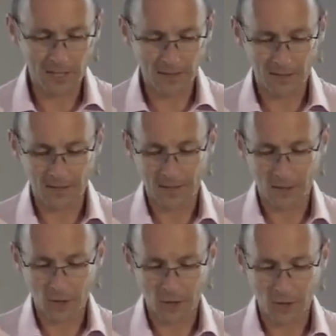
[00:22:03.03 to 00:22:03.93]
at their
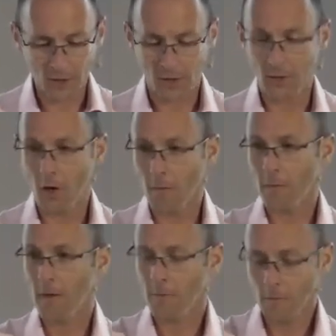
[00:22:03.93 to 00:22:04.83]
church and not
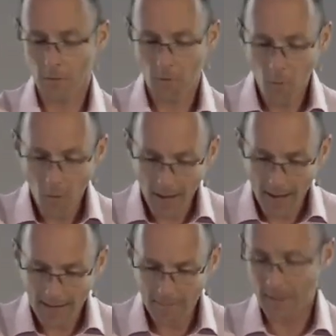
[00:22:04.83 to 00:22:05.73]
move
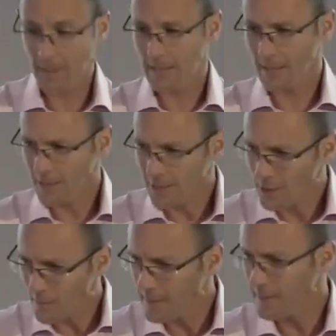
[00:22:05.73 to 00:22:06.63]
away because they're so
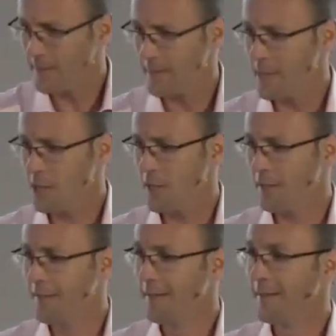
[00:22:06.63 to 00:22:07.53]
committed to teaching
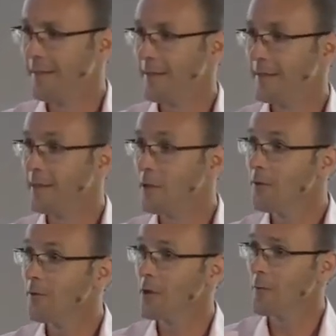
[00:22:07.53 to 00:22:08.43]
the youth
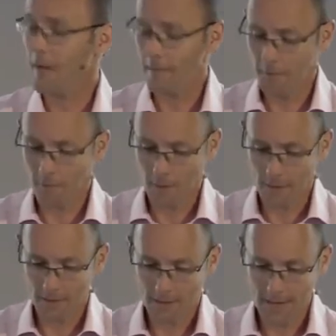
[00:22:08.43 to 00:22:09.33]
group every
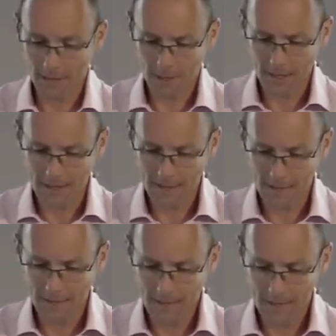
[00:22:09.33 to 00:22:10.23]
week, hashtag
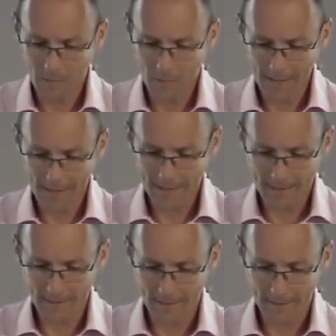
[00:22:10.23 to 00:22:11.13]
bless life.